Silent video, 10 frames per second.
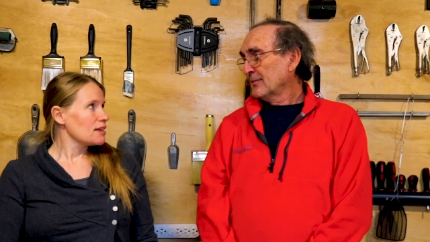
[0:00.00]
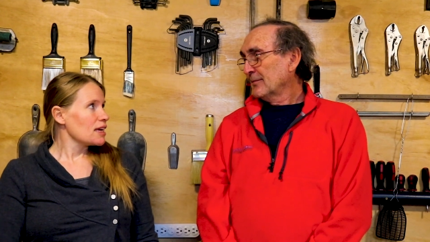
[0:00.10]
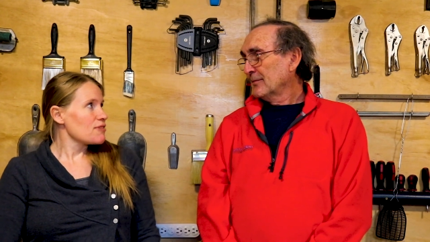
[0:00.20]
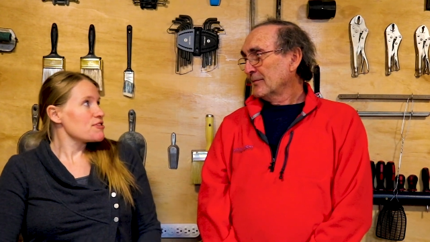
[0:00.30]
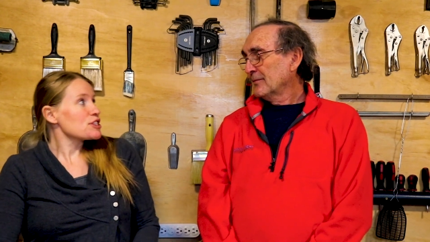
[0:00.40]

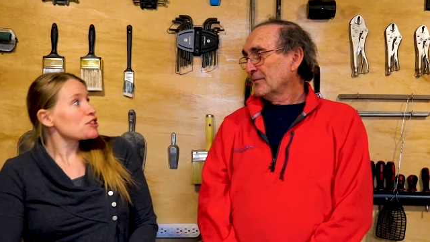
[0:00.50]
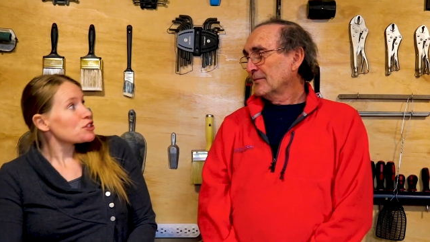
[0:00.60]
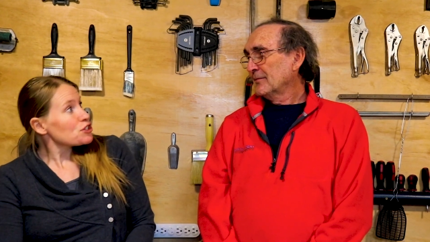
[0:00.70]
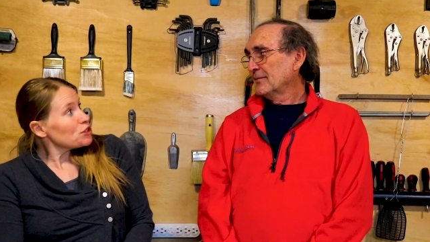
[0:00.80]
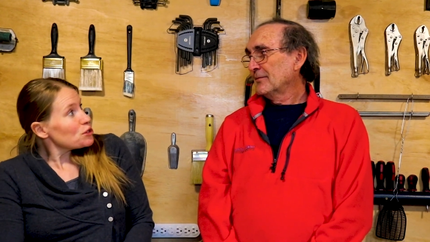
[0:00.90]
Speaker 1: if it's
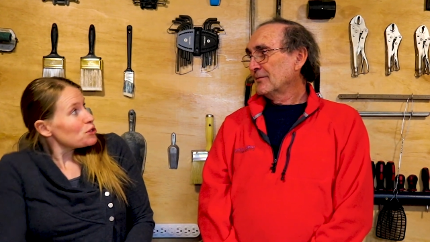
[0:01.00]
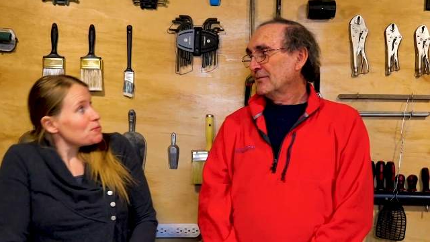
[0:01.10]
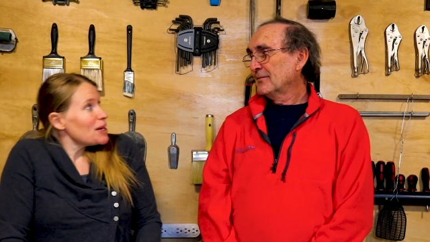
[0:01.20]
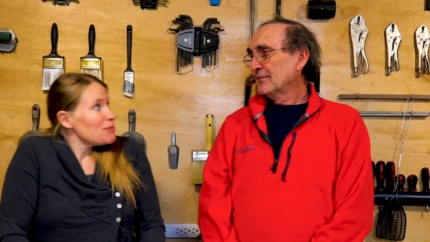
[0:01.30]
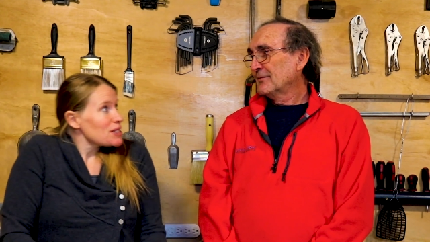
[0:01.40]
a
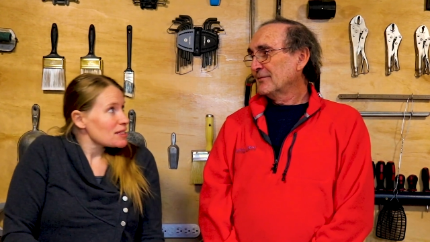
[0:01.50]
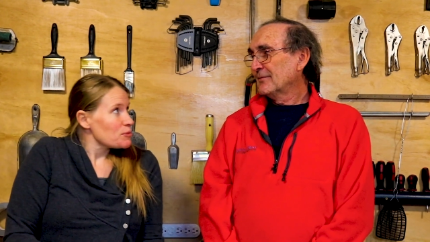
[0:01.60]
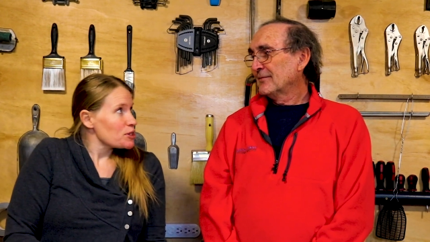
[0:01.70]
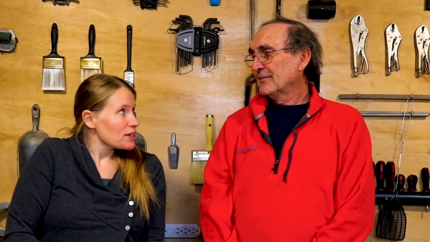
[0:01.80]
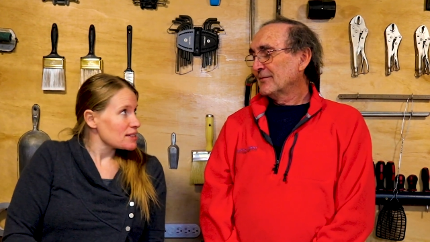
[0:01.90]
two, maybe
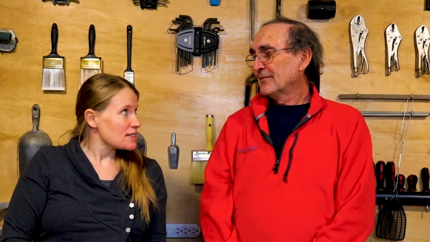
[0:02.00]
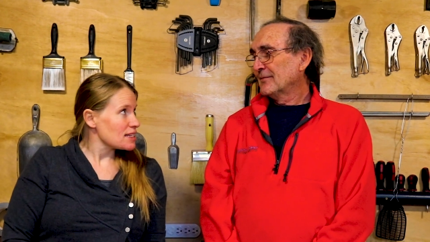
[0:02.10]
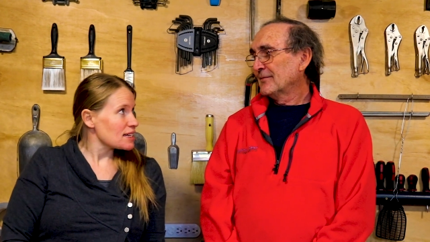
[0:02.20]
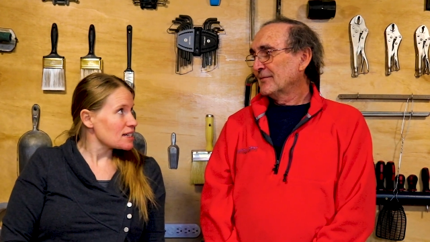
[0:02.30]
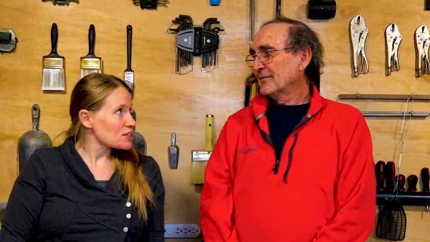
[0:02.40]
someone could
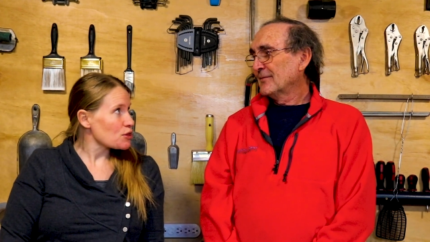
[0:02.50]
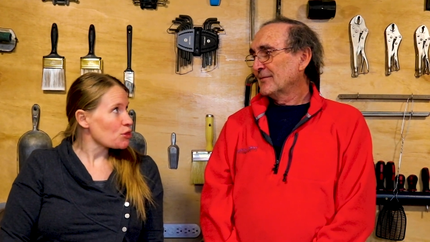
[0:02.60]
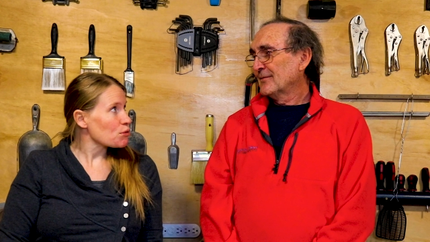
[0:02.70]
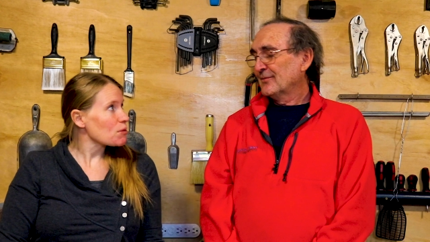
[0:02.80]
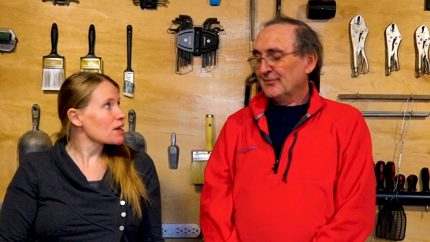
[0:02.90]
see it as
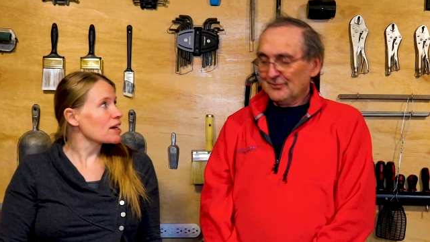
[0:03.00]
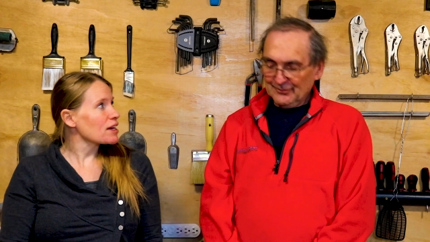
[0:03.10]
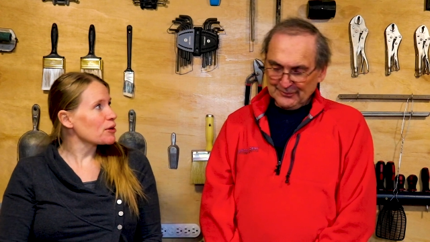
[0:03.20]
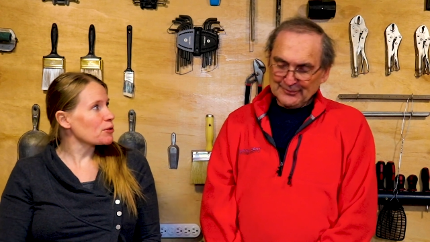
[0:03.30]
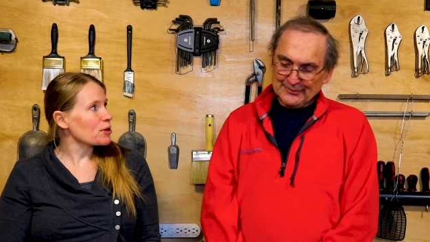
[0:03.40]
a
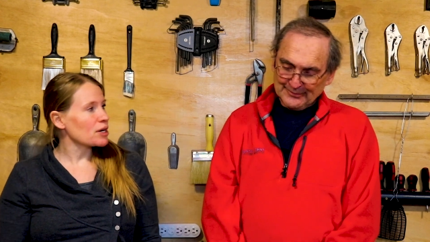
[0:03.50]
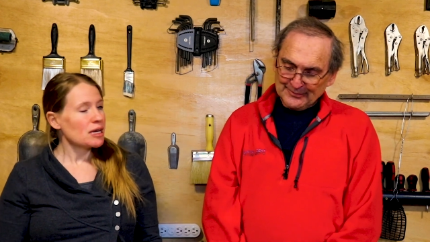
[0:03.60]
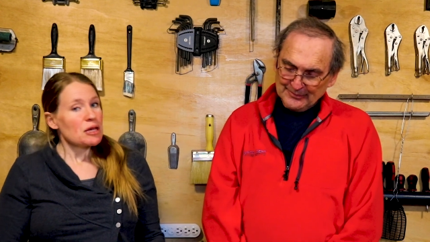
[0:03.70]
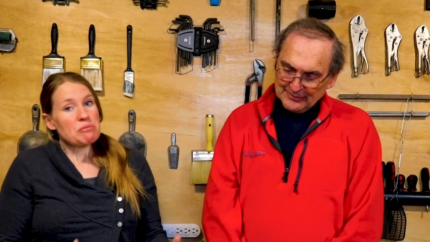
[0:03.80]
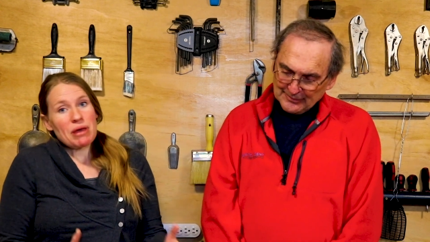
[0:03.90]
three,
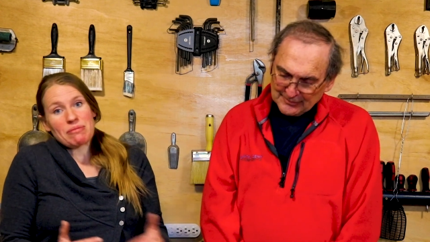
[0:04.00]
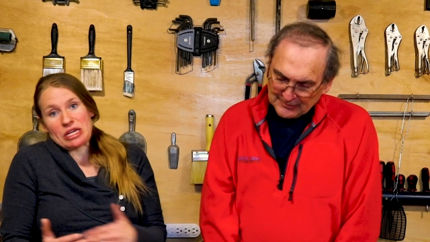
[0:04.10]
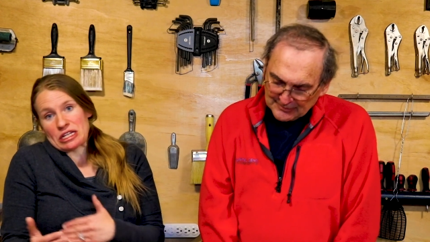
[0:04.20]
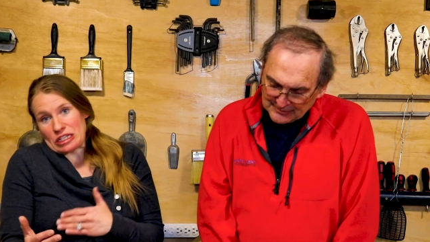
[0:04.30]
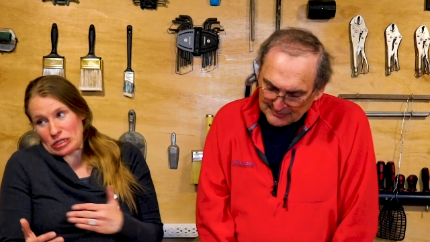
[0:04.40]
or
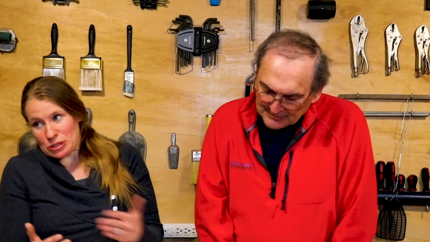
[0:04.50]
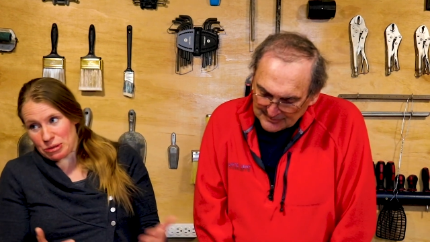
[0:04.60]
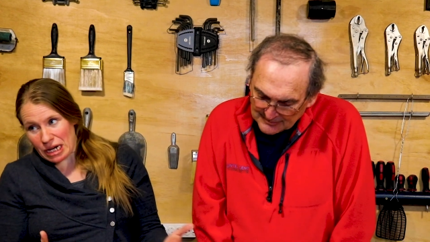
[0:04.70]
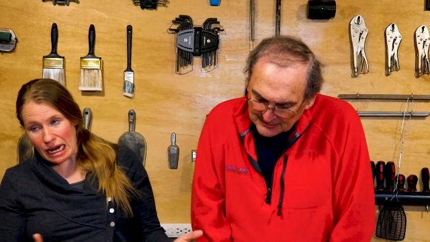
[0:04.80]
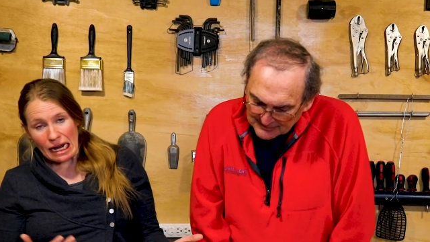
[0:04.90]
maybe it's a
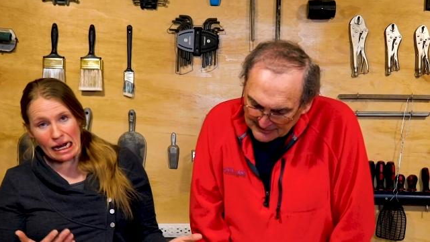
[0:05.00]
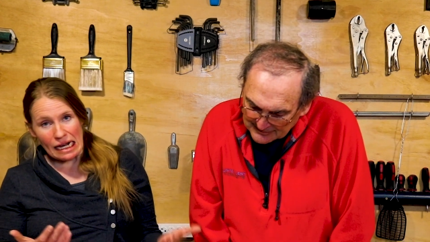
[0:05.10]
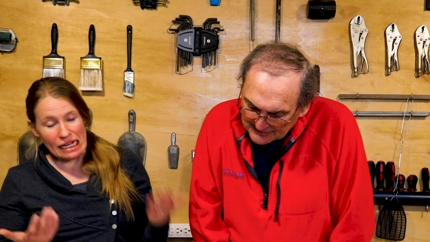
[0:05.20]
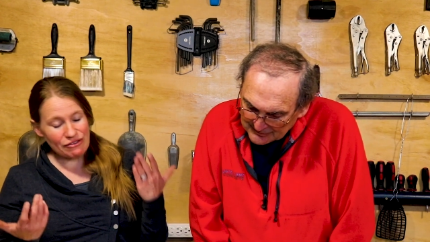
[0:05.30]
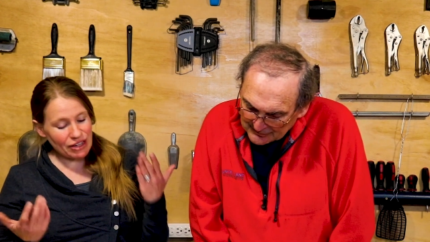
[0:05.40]
two and a
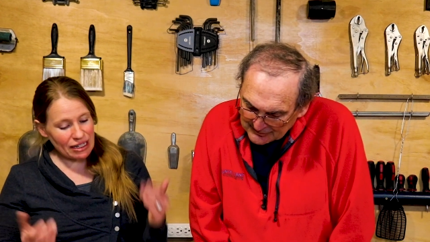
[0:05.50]
half.